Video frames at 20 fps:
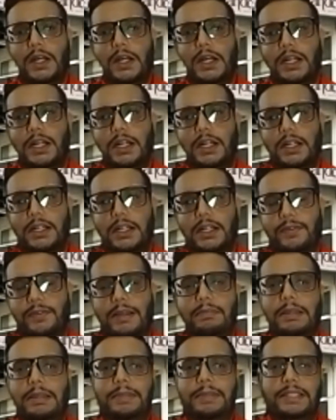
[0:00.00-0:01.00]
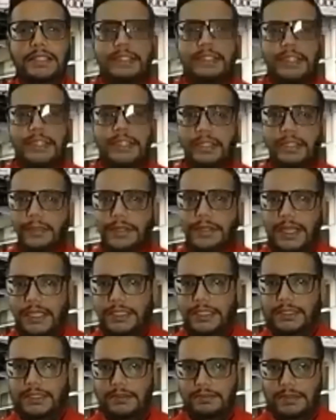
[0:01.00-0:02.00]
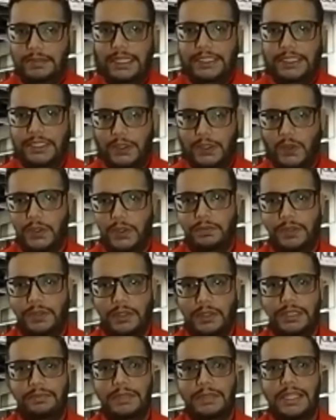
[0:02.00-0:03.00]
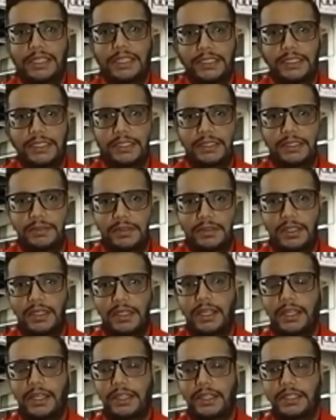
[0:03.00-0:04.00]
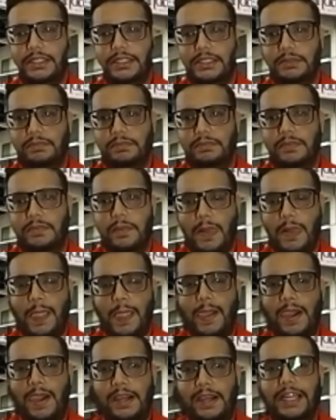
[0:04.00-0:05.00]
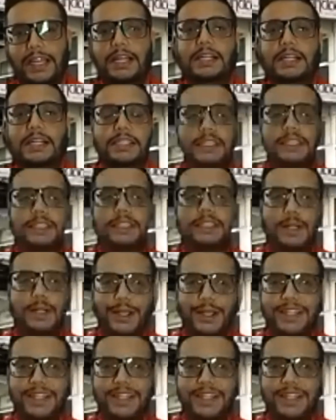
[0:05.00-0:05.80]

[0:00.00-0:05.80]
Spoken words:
family business enterprise, Malaysian owned, proudly Malaysian, and yeah, that's about it.